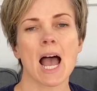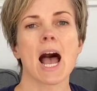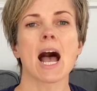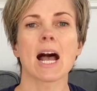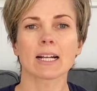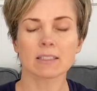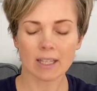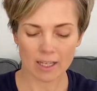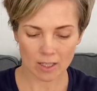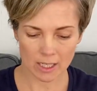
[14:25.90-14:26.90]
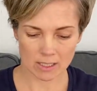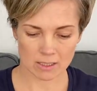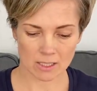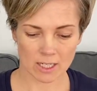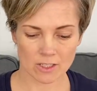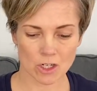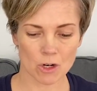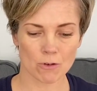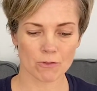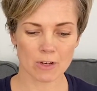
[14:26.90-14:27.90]
Exhale, hands next to
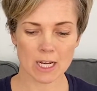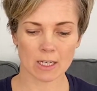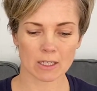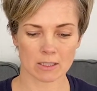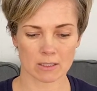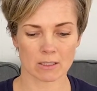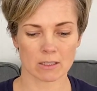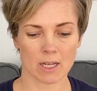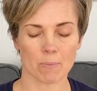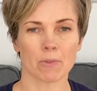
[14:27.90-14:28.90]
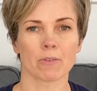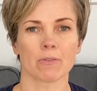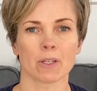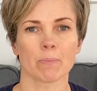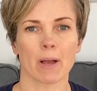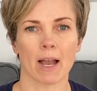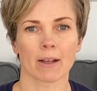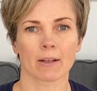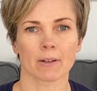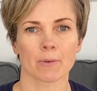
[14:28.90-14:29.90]
your feet, step the feet
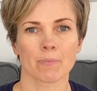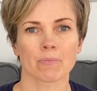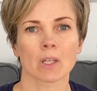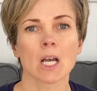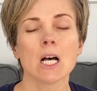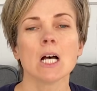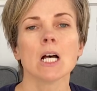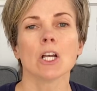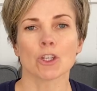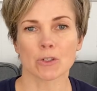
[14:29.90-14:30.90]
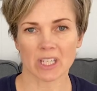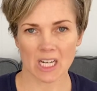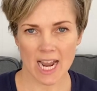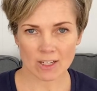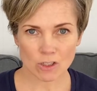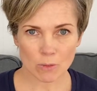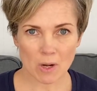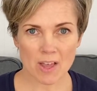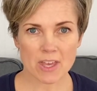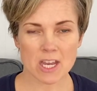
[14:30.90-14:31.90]
back. Using an extra
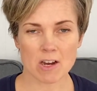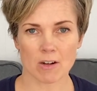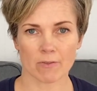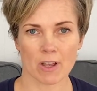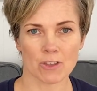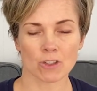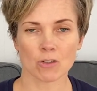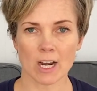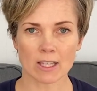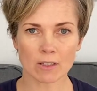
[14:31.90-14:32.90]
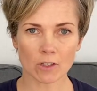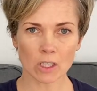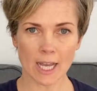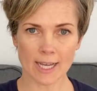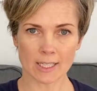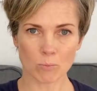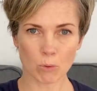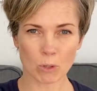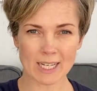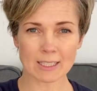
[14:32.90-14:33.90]
breath here to find the strength of your legs,
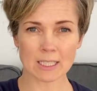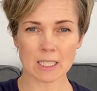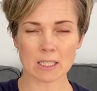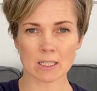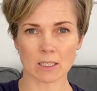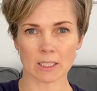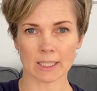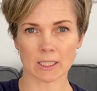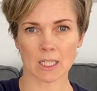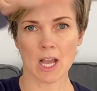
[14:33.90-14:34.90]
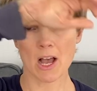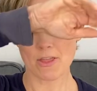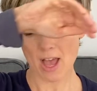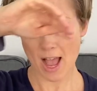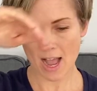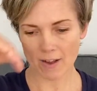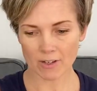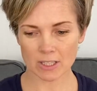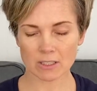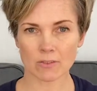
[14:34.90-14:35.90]
pressing to the ceiling, the
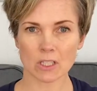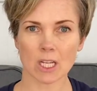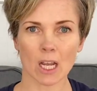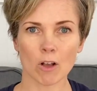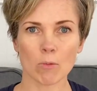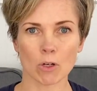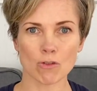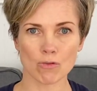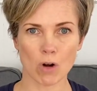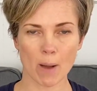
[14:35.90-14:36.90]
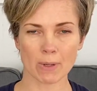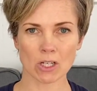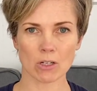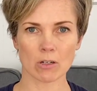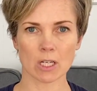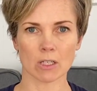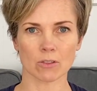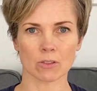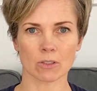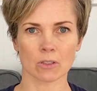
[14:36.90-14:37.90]
heaviness of the tailbone dropping to your heels.